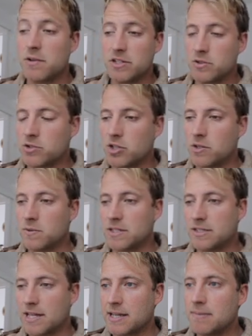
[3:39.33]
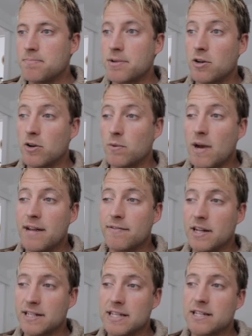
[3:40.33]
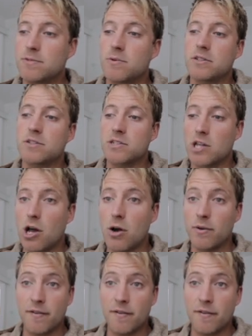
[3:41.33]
which I'll show you in a second, but on a wave like this where it's slow